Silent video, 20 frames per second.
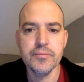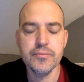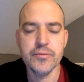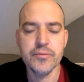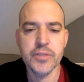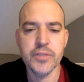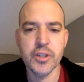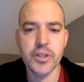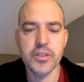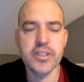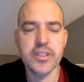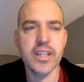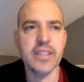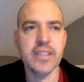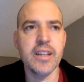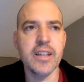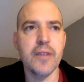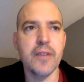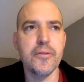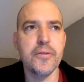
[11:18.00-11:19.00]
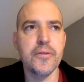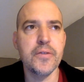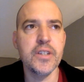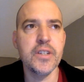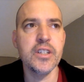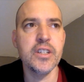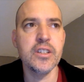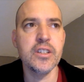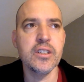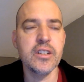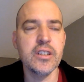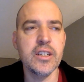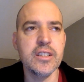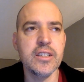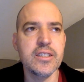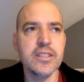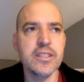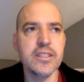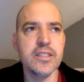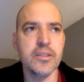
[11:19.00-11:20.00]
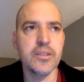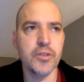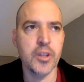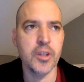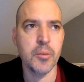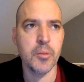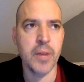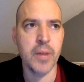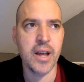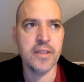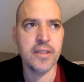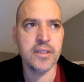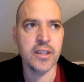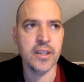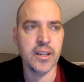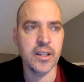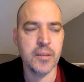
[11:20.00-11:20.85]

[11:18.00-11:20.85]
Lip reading: It's like that fear, and this isn't really a bad thing.